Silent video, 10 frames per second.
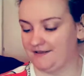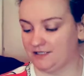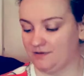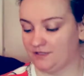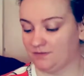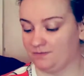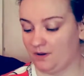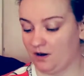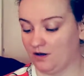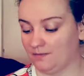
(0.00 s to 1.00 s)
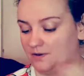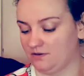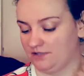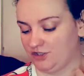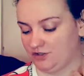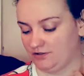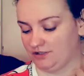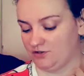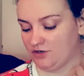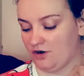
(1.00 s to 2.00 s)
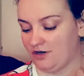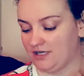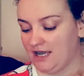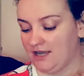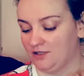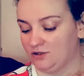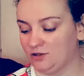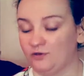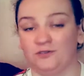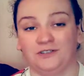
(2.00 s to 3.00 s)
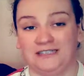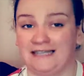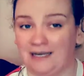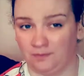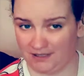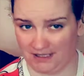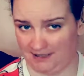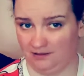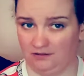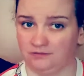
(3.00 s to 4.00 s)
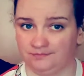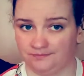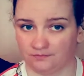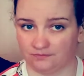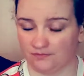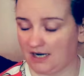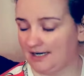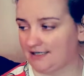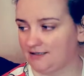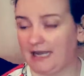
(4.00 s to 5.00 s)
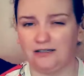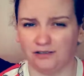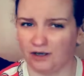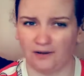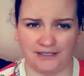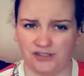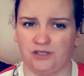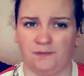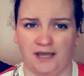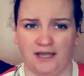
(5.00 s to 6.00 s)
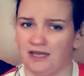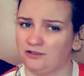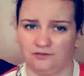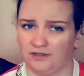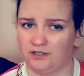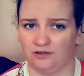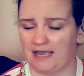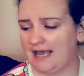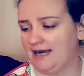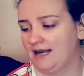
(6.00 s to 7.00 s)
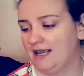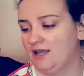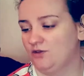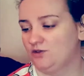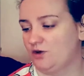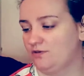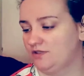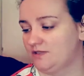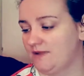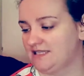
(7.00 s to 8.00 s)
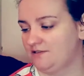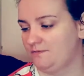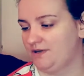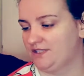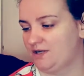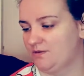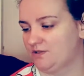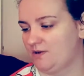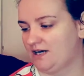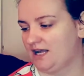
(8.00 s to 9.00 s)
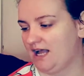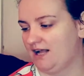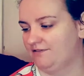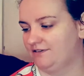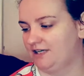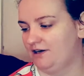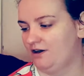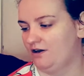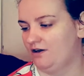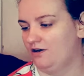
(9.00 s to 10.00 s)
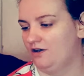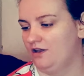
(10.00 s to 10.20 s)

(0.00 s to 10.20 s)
So it's pork boneless shoulder joint, $2.49 per kilo. Like, can you go any cheaper? I don't think you can. So for this massive piece that was 1.5 kilo,